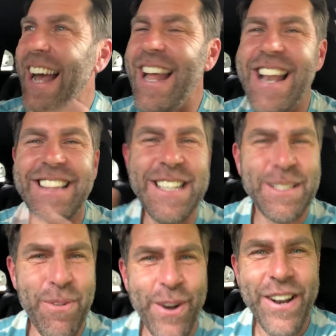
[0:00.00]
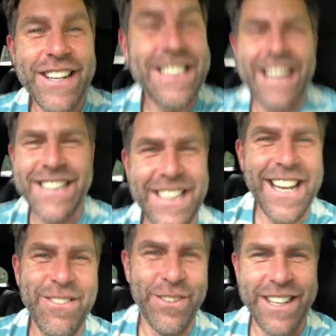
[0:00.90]
And at this point, I start to
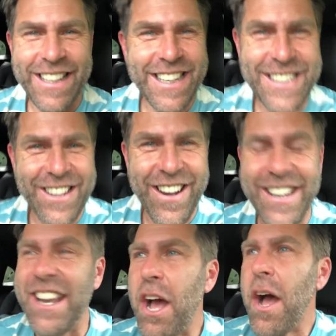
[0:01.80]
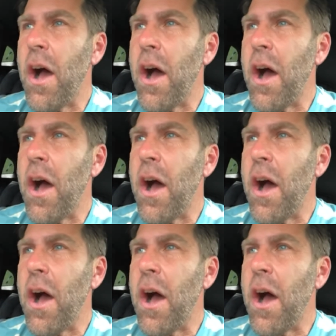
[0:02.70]
get really excited.